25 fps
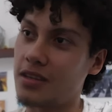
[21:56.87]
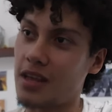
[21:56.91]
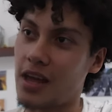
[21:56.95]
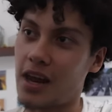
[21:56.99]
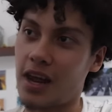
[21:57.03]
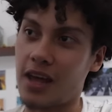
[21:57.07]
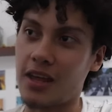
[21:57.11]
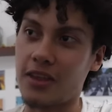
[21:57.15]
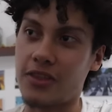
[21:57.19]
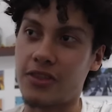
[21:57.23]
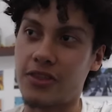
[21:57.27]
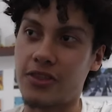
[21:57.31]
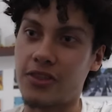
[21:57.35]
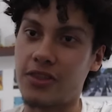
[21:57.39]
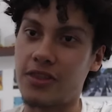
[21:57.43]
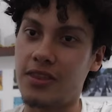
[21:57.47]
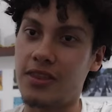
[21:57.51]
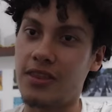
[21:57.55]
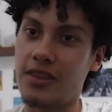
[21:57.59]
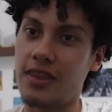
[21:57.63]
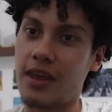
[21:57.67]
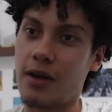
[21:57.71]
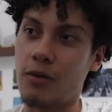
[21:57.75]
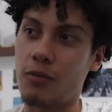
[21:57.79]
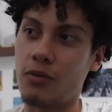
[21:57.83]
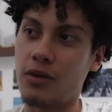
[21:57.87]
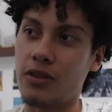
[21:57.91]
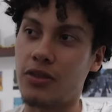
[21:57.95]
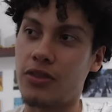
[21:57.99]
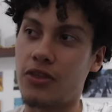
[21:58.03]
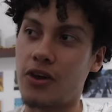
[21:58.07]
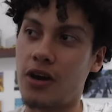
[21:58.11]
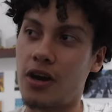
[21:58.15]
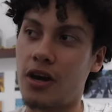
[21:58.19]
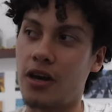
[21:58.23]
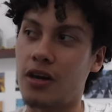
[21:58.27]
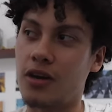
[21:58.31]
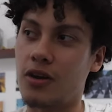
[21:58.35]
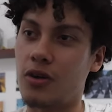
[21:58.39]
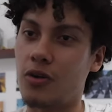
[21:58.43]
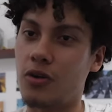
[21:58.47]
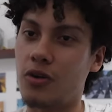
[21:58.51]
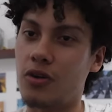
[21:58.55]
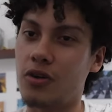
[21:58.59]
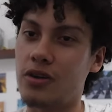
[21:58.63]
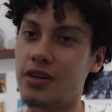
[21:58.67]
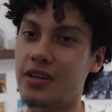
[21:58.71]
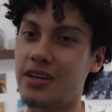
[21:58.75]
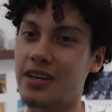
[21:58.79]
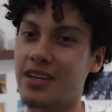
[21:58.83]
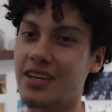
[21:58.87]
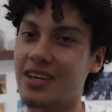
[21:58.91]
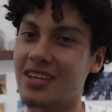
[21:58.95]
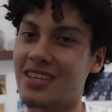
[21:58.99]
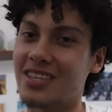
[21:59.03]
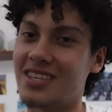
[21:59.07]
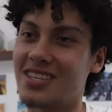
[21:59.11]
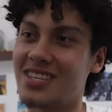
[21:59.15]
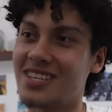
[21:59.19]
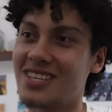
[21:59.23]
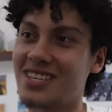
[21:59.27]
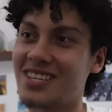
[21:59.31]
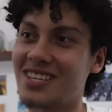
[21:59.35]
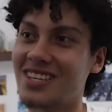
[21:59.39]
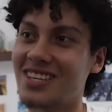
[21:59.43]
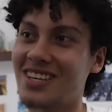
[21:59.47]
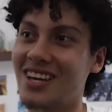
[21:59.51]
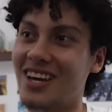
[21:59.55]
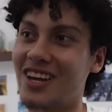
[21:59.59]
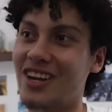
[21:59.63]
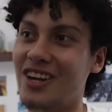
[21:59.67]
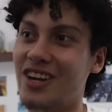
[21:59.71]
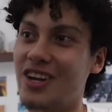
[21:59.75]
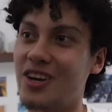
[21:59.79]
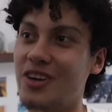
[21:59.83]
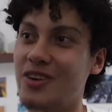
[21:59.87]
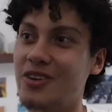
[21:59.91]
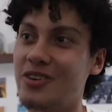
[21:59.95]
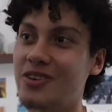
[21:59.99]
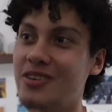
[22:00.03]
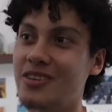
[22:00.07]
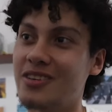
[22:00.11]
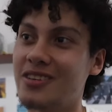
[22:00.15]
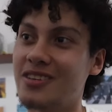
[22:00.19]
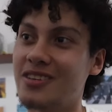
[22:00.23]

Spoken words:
that we thought, or it is. I don't know.